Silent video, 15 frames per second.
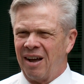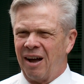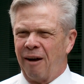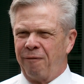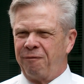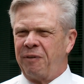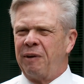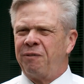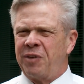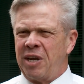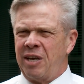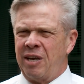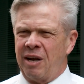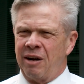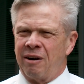a
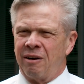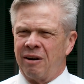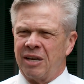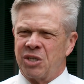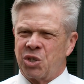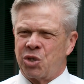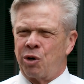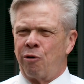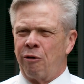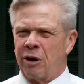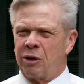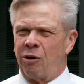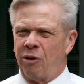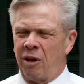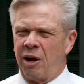50-year
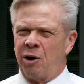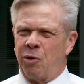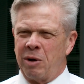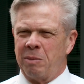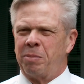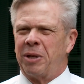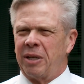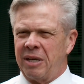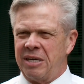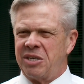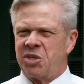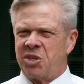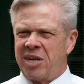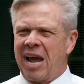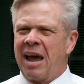historical low in police
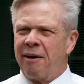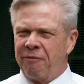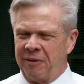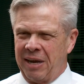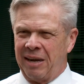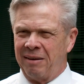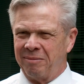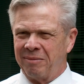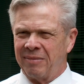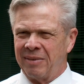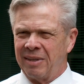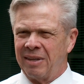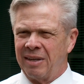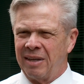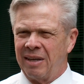staffing,
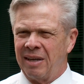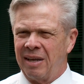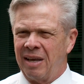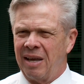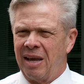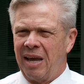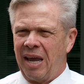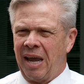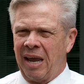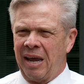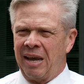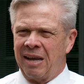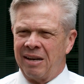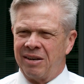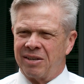
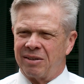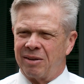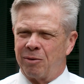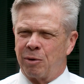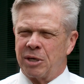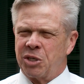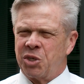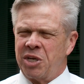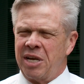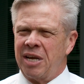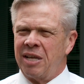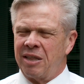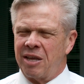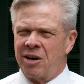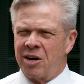and we're
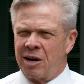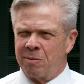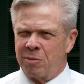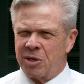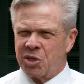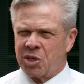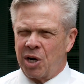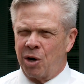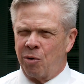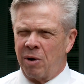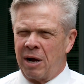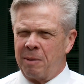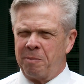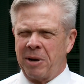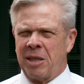seeing the numbers go
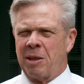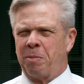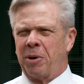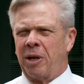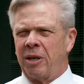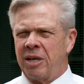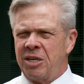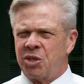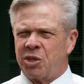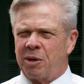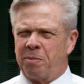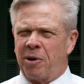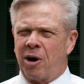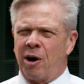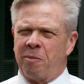up and the police
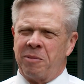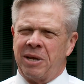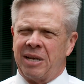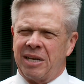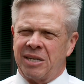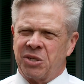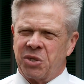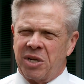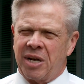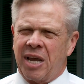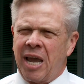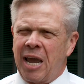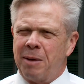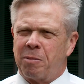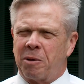department is
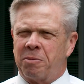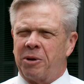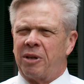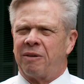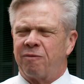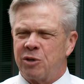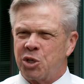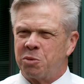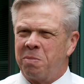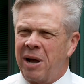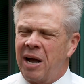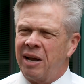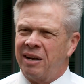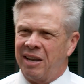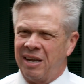incapable of
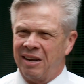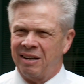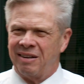responding